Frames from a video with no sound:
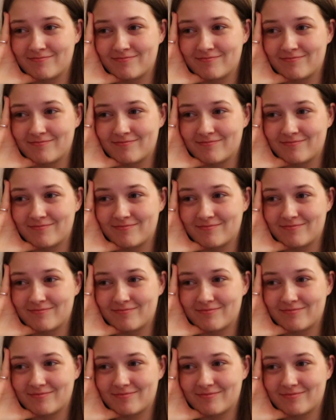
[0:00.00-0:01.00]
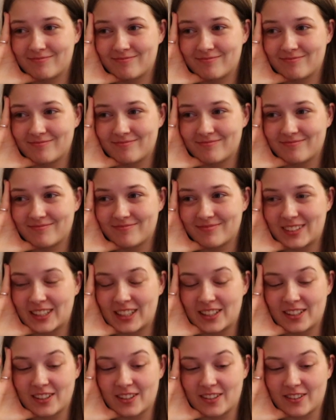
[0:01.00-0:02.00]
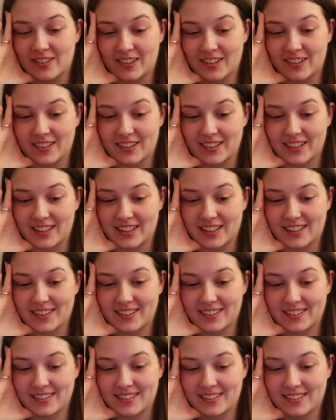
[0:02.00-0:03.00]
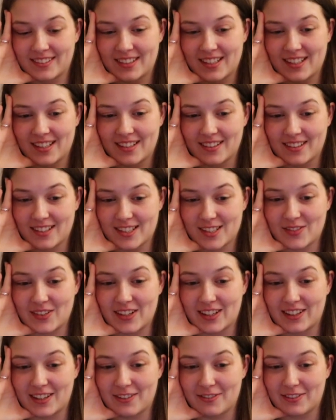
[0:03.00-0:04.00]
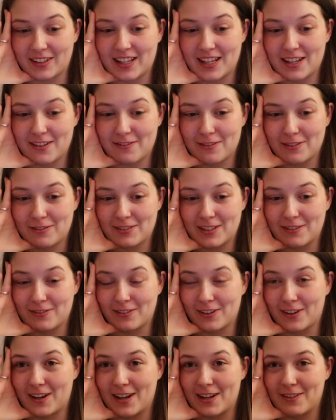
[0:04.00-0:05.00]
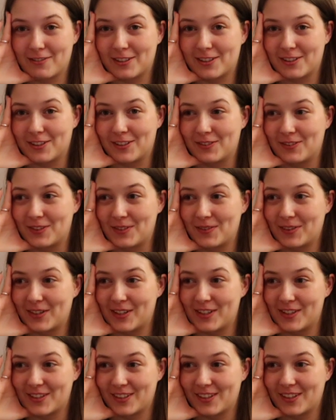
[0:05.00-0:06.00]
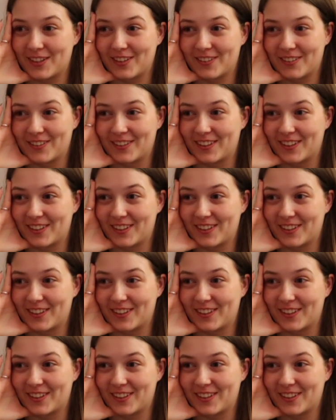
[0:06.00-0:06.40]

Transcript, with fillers: That's super sad. I'm gonna cry. I swear, like, if I hit 55, I don't know what I'm gonna do. I'm